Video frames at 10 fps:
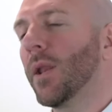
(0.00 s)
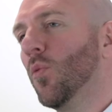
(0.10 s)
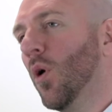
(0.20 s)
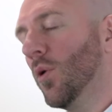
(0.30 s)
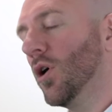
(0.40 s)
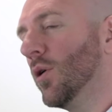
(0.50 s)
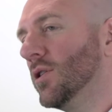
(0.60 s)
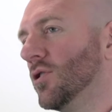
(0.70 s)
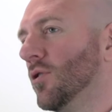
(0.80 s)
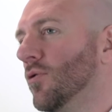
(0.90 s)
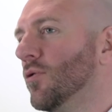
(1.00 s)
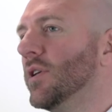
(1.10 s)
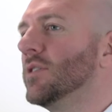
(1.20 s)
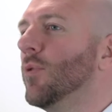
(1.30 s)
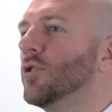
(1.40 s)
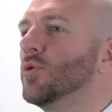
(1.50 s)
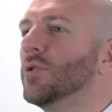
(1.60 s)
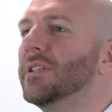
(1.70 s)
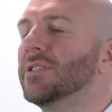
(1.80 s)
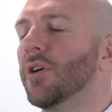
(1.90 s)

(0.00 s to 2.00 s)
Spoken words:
What we're going to do through this module